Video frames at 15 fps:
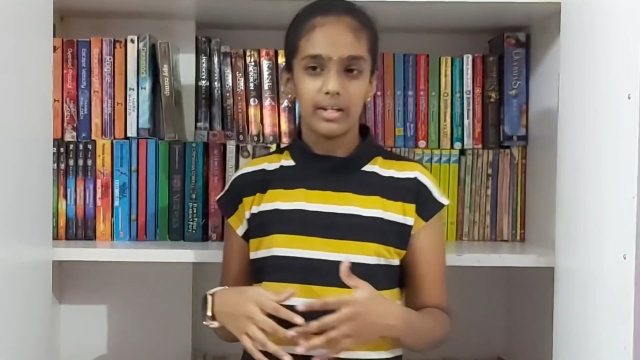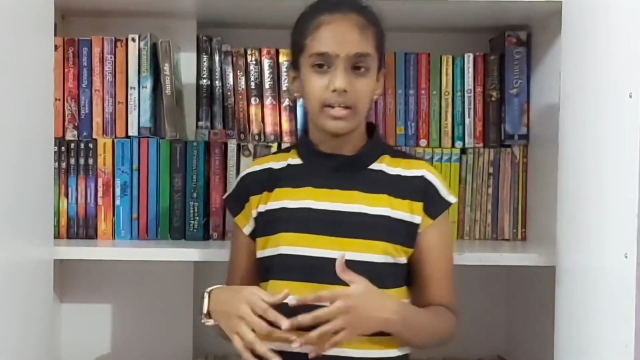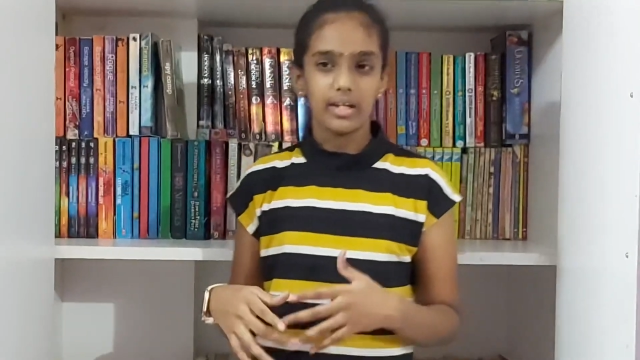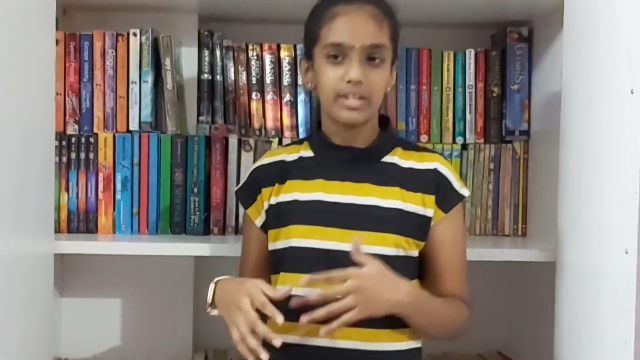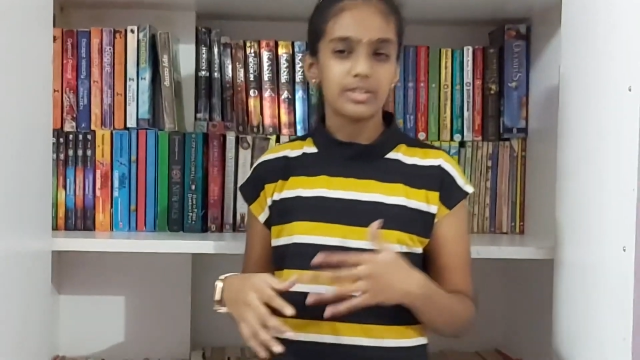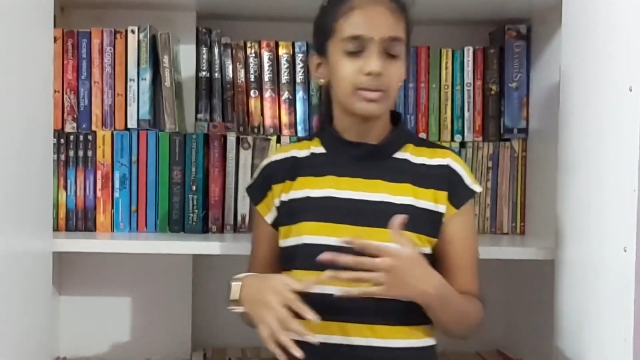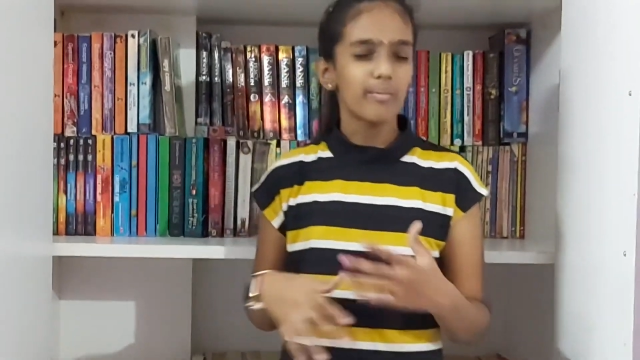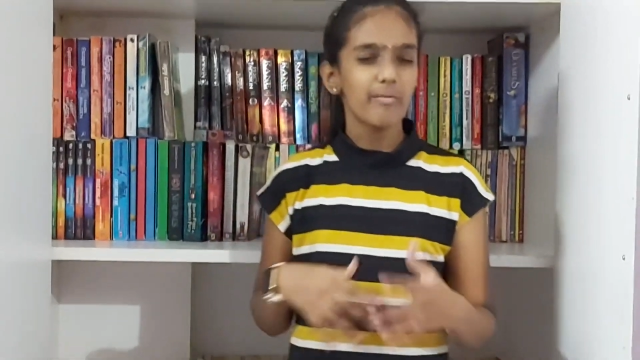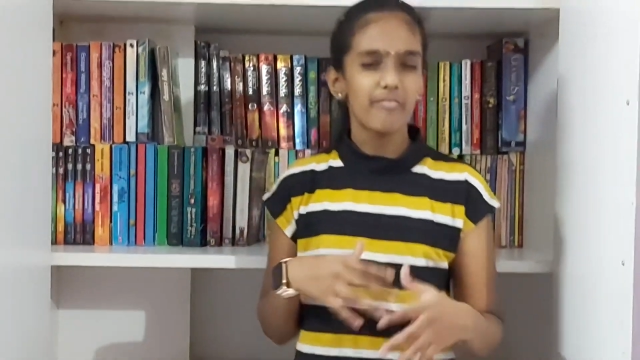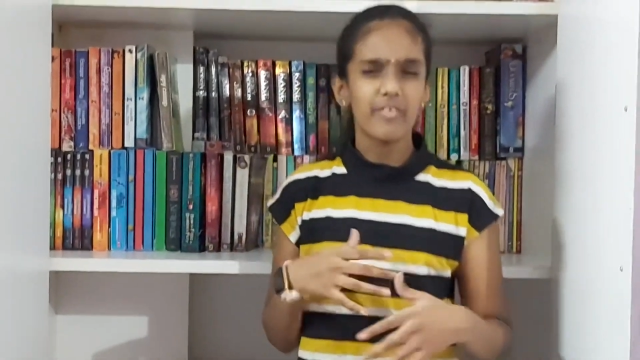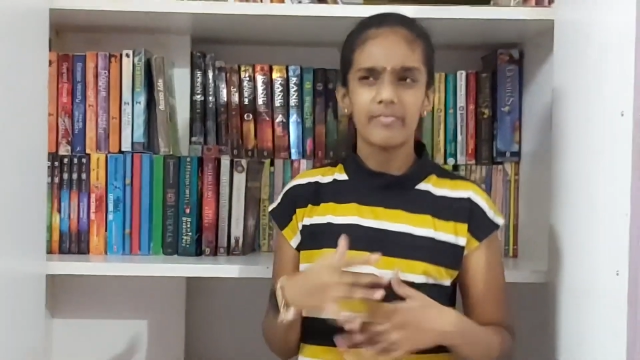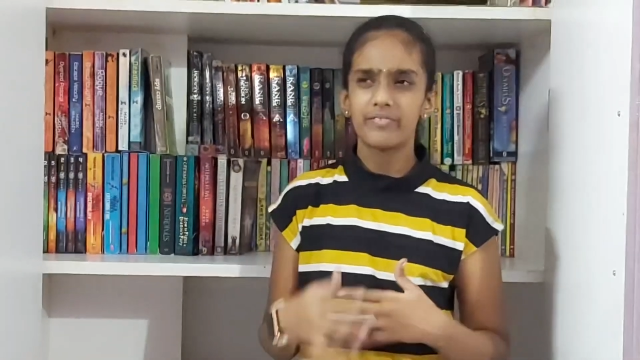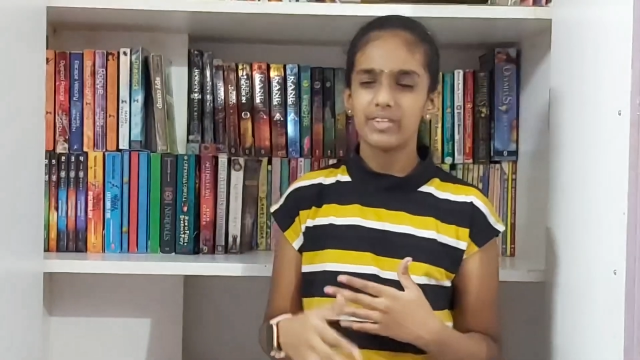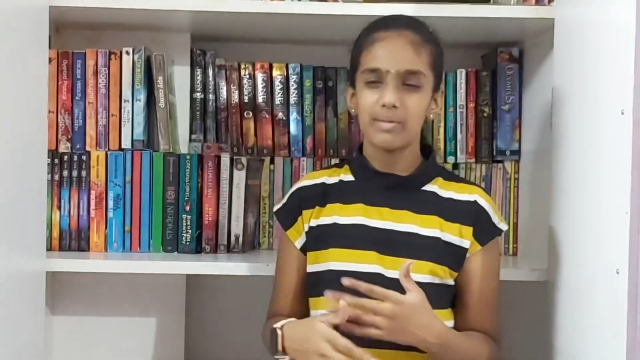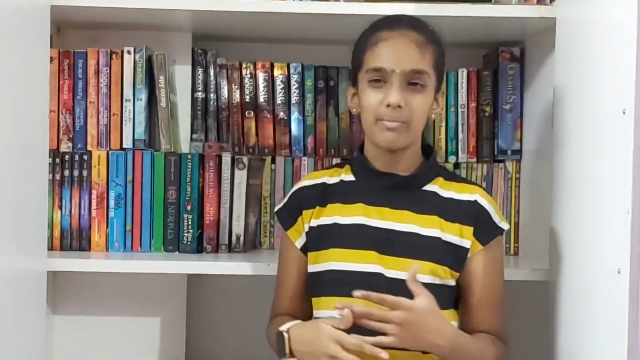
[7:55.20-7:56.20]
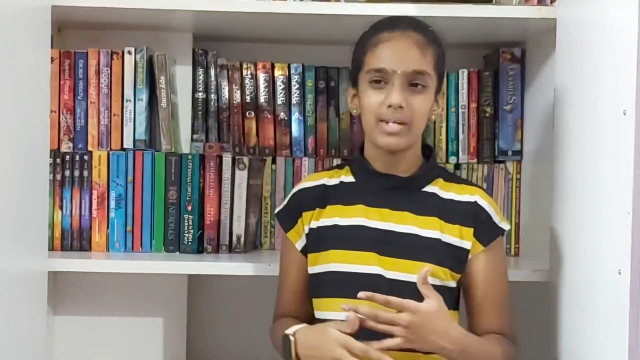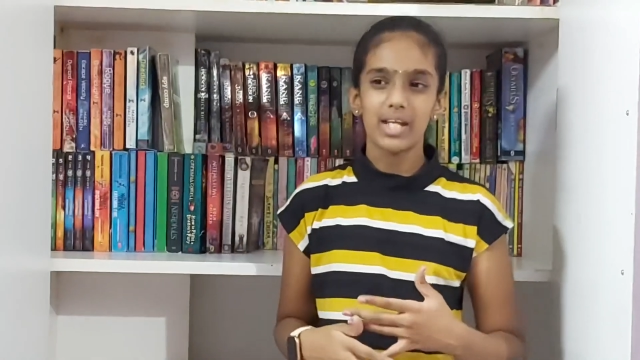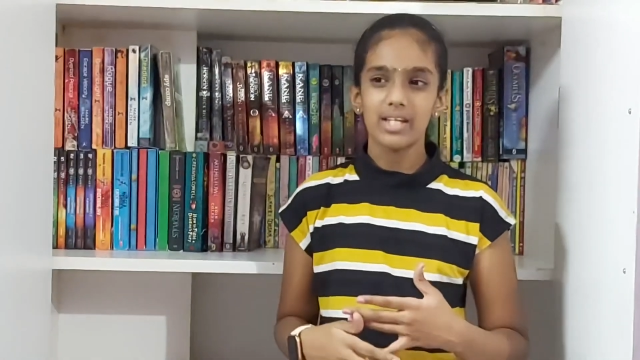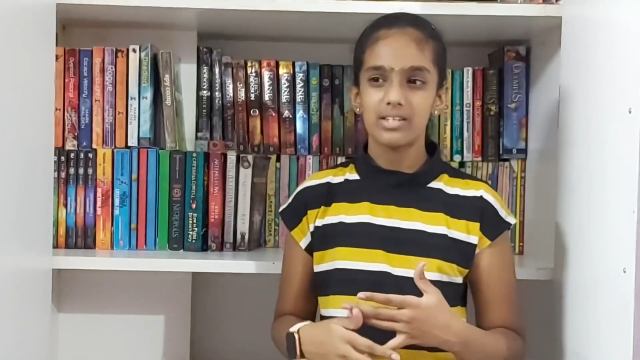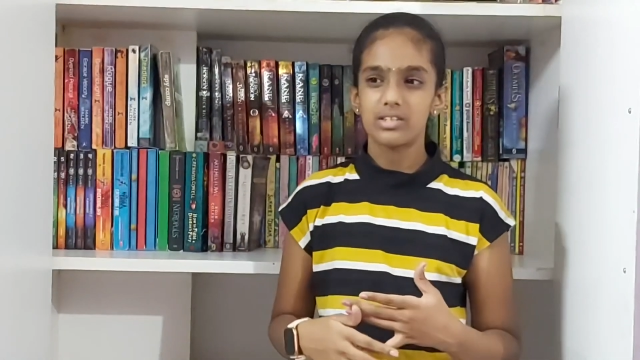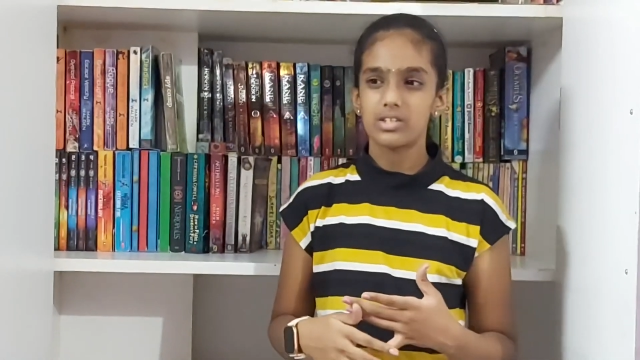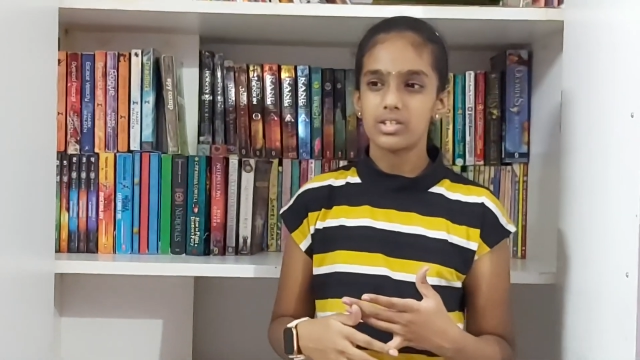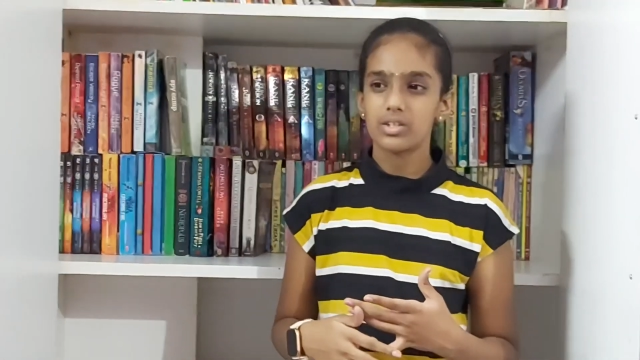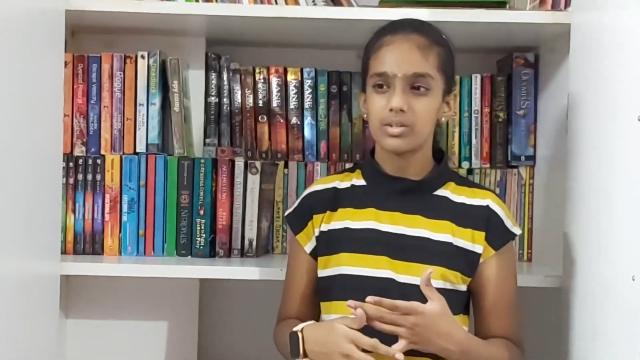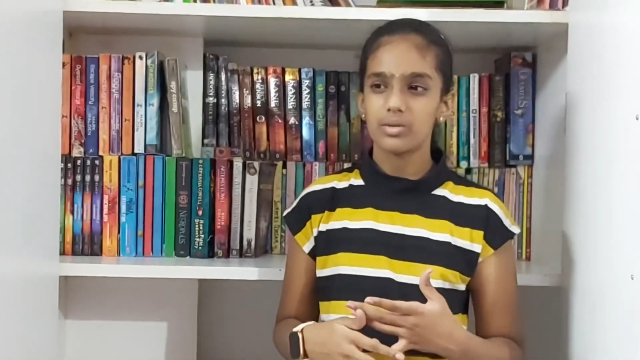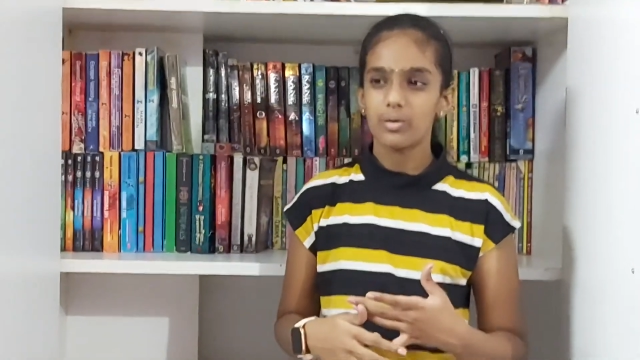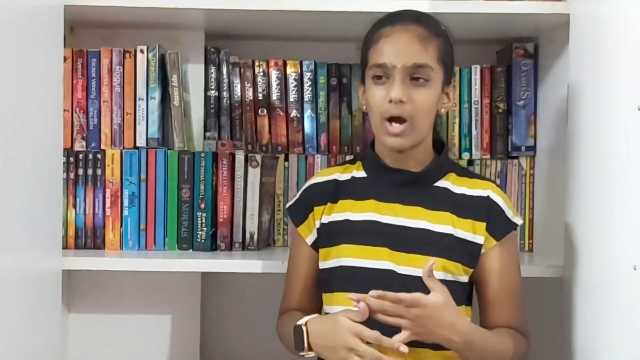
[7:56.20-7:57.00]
it took me 50 minutes to